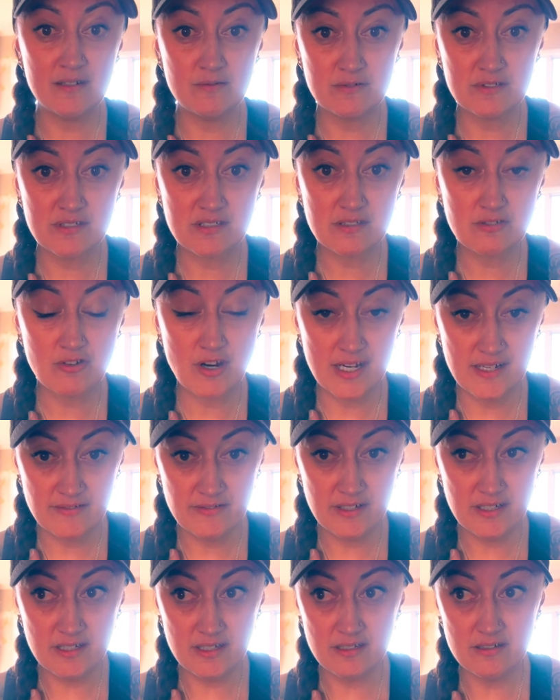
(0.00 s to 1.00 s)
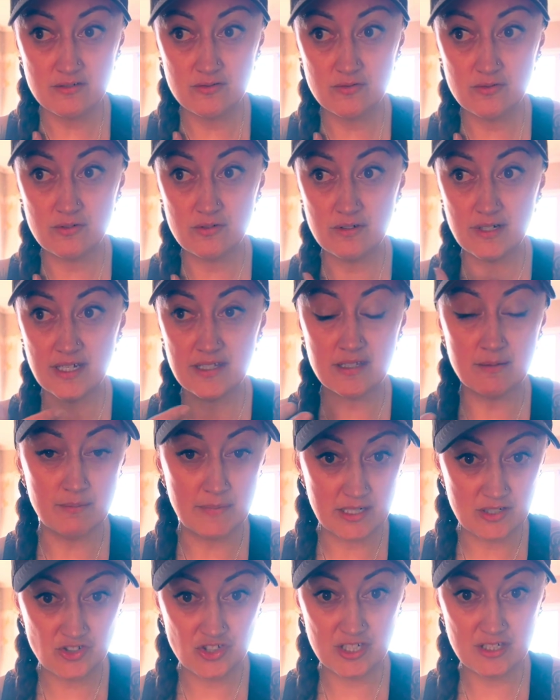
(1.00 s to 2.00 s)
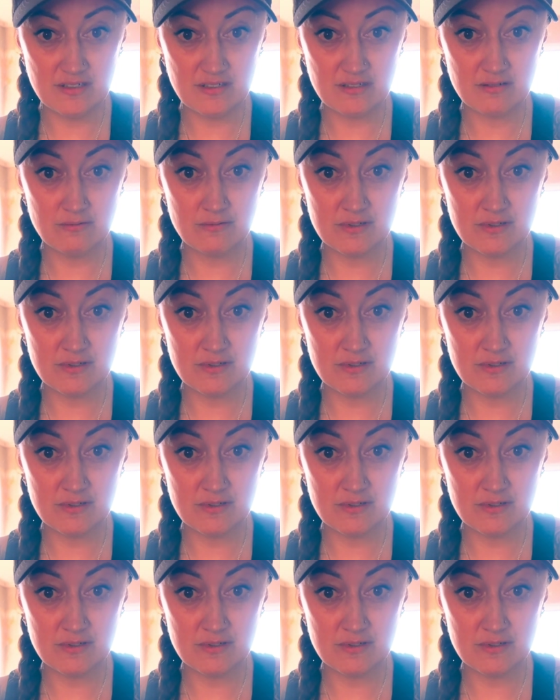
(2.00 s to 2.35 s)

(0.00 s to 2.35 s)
that was craving it or had the munchies.